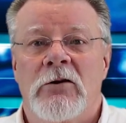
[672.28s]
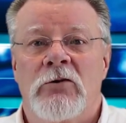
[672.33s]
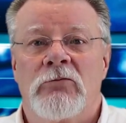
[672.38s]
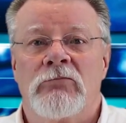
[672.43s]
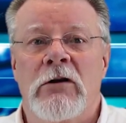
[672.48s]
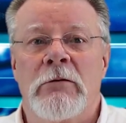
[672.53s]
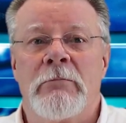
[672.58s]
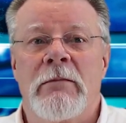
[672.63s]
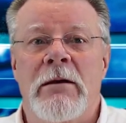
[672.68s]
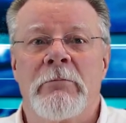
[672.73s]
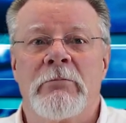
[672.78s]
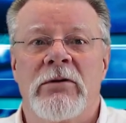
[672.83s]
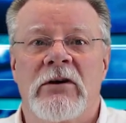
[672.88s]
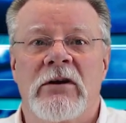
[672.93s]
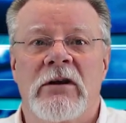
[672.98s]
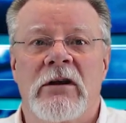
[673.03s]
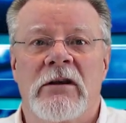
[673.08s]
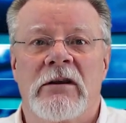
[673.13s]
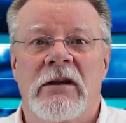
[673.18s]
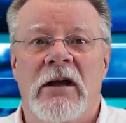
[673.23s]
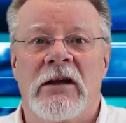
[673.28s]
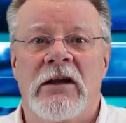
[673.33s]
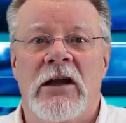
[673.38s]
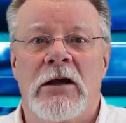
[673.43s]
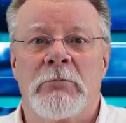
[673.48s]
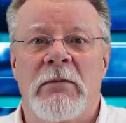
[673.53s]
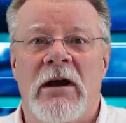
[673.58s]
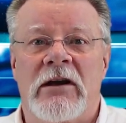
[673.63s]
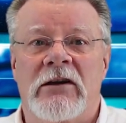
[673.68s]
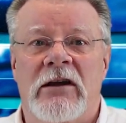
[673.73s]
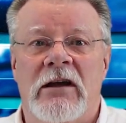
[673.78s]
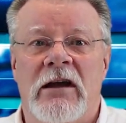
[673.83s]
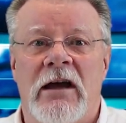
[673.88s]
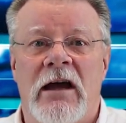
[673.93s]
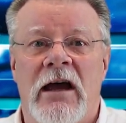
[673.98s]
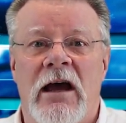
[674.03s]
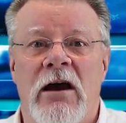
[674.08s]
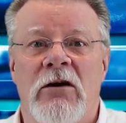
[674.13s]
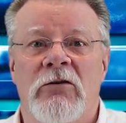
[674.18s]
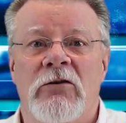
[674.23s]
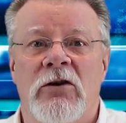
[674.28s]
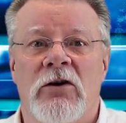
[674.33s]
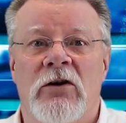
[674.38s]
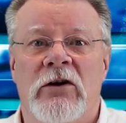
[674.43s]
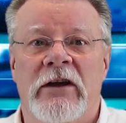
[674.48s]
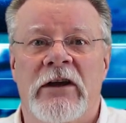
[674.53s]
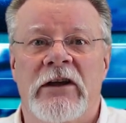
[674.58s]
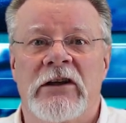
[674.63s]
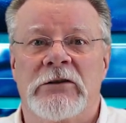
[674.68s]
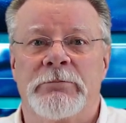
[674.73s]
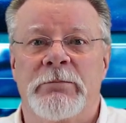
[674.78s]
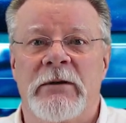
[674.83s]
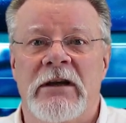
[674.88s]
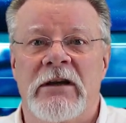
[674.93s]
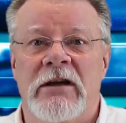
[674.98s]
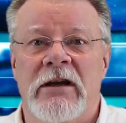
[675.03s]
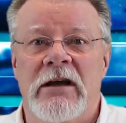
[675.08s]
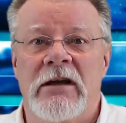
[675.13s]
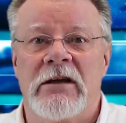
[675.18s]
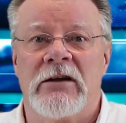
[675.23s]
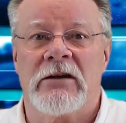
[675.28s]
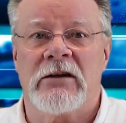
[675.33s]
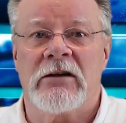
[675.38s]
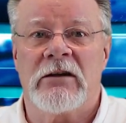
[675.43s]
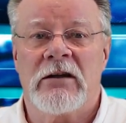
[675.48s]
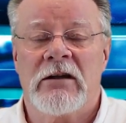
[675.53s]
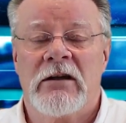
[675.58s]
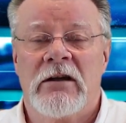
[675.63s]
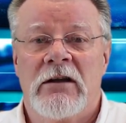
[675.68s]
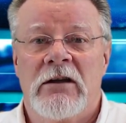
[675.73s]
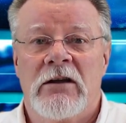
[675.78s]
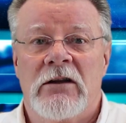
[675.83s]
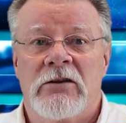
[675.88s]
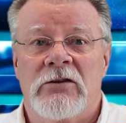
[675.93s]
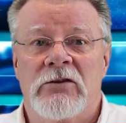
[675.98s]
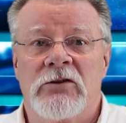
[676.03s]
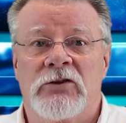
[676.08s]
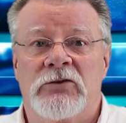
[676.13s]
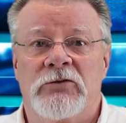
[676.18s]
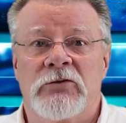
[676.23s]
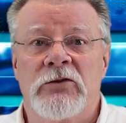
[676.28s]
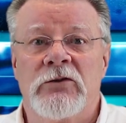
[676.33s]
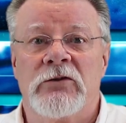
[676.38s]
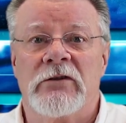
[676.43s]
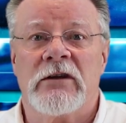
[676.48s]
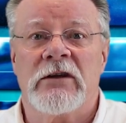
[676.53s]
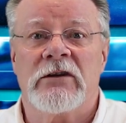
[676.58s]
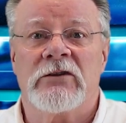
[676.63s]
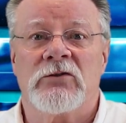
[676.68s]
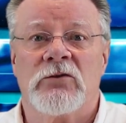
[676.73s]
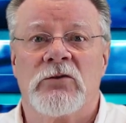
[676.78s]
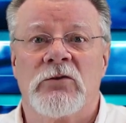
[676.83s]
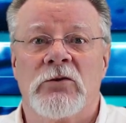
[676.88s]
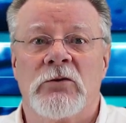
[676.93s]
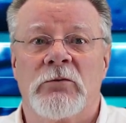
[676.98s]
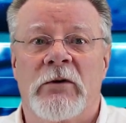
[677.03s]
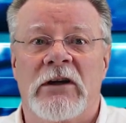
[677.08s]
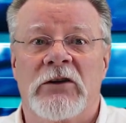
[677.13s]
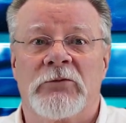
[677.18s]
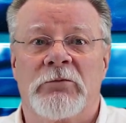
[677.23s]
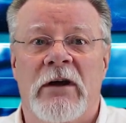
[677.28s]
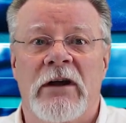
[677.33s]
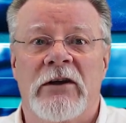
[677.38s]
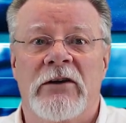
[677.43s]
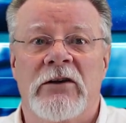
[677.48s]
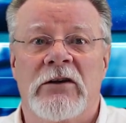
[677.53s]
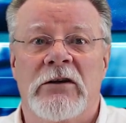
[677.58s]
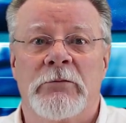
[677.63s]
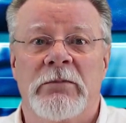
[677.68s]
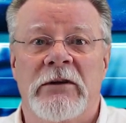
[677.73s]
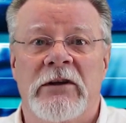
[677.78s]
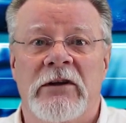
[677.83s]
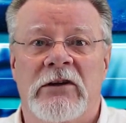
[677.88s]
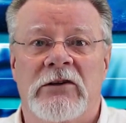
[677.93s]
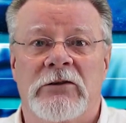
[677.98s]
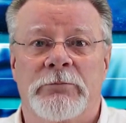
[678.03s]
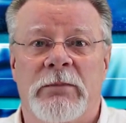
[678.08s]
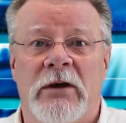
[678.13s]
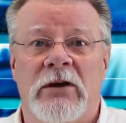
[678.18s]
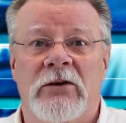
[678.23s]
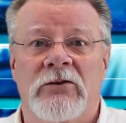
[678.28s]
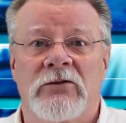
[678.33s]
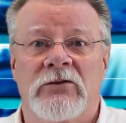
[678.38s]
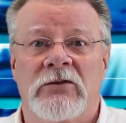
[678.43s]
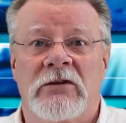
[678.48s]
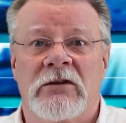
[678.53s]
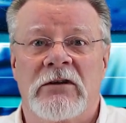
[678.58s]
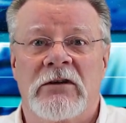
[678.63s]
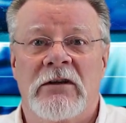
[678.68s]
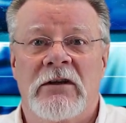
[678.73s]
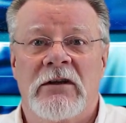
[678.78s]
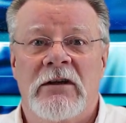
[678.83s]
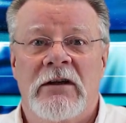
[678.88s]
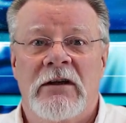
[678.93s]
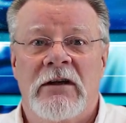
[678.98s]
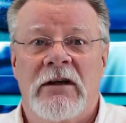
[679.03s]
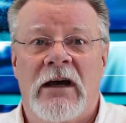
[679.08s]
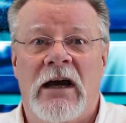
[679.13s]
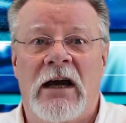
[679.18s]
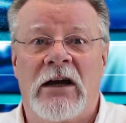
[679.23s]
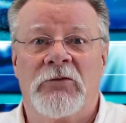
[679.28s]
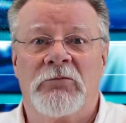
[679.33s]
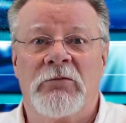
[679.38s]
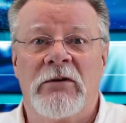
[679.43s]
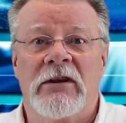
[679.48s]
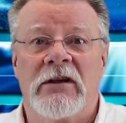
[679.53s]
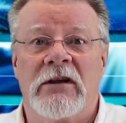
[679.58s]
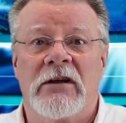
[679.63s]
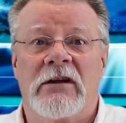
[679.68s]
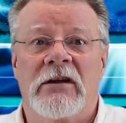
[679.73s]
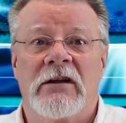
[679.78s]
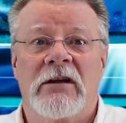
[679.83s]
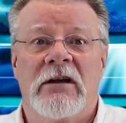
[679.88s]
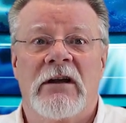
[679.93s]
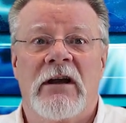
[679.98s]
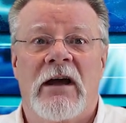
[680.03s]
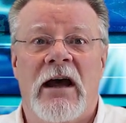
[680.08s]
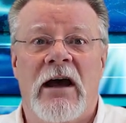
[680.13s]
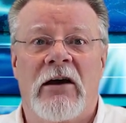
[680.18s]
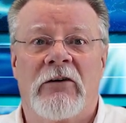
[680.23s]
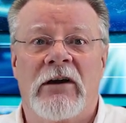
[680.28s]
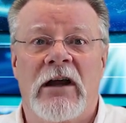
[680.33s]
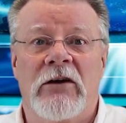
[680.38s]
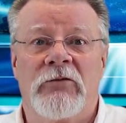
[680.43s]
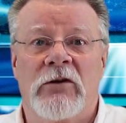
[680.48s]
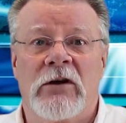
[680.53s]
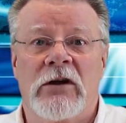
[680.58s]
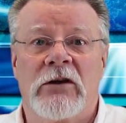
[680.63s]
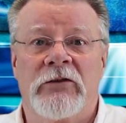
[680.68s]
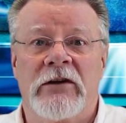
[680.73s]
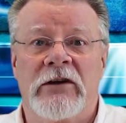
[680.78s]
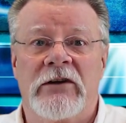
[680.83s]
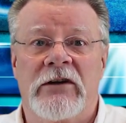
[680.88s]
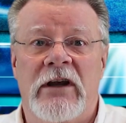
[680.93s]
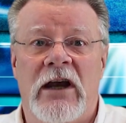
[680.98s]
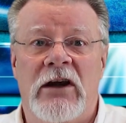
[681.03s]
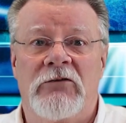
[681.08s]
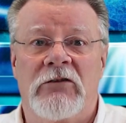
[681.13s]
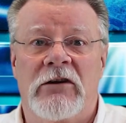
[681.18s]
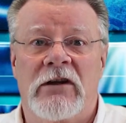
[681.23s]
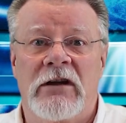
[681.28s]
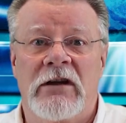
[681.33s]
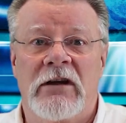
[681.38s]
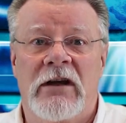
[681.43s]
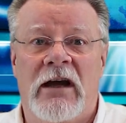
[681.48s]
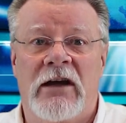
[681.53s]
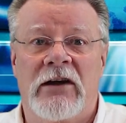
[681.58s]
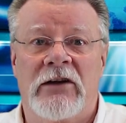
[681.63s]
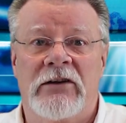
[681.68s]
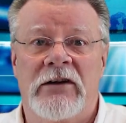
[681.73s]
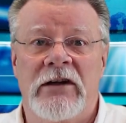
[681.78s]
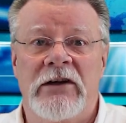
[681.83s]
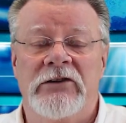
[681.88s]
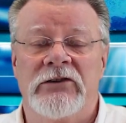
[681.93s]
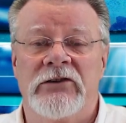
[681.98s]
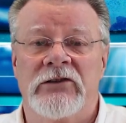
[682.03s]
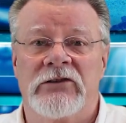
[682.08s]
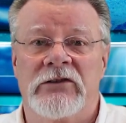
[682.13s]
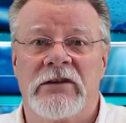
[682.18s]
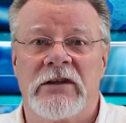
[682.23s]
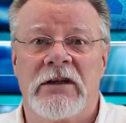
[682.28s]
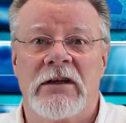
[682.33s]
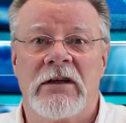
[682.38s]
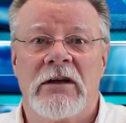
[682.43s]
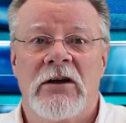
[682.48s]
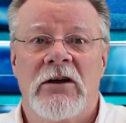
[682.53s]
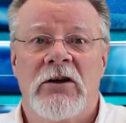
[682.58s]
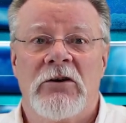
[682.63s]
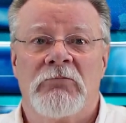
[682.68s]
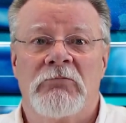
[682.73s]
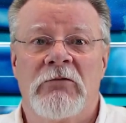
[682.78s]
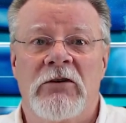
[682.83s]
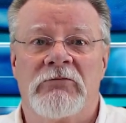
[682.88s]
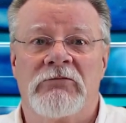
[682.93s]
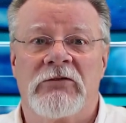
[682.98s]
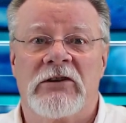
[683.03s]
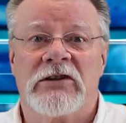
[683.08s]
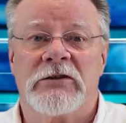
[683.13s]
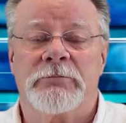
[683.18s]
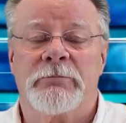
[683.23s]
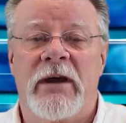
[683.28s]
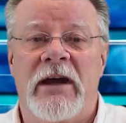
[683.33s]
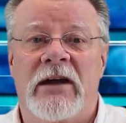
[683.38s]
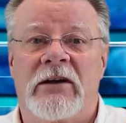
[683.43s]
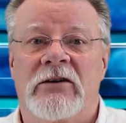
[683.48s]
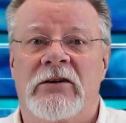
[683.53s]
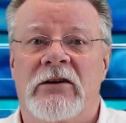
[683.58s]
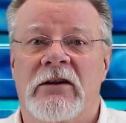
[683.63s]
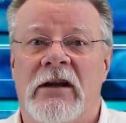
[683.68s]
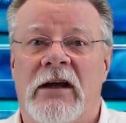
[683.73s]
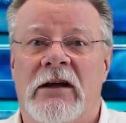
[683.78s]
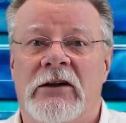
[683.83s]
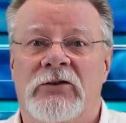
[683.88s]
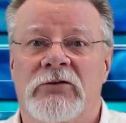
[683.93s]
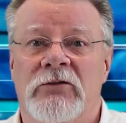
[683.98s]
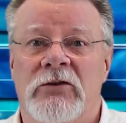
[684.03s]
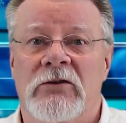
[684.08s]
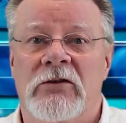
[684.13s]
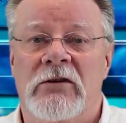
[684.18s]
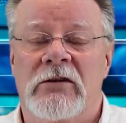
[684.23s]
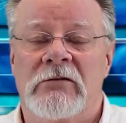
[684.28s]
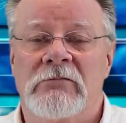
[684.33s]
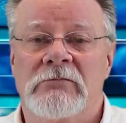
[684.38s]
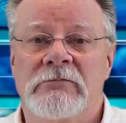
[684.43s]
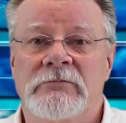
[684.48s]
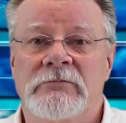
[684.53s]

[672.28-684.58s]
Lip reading: Remember that no matter how long it's been hidden, the truth is always waiting to be exposed, and with it, our level of integrity and decency with respect to that truth.